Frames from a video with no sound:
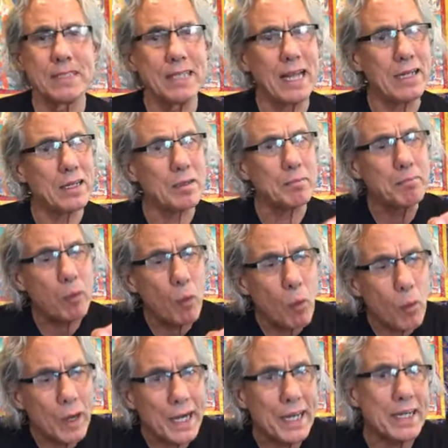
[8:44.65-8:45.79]
that little
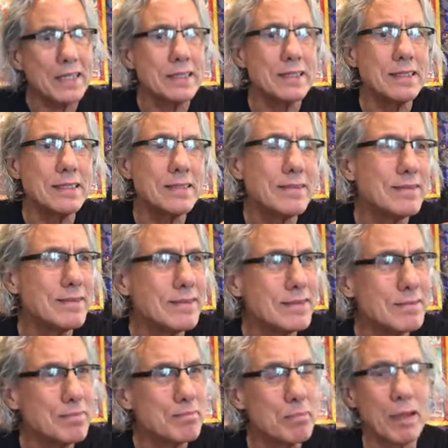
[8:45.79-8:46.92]
poignant
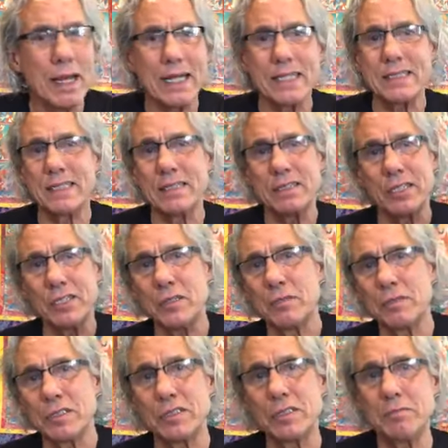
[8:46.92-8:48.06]
place in the
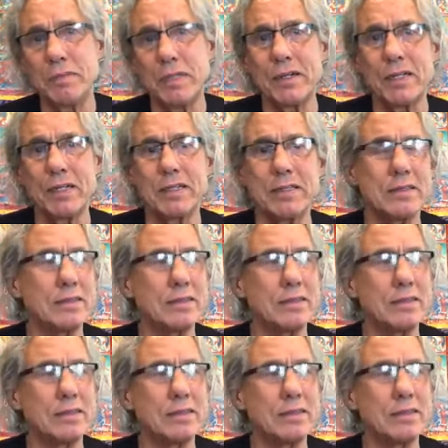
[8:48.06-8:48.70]
human spirit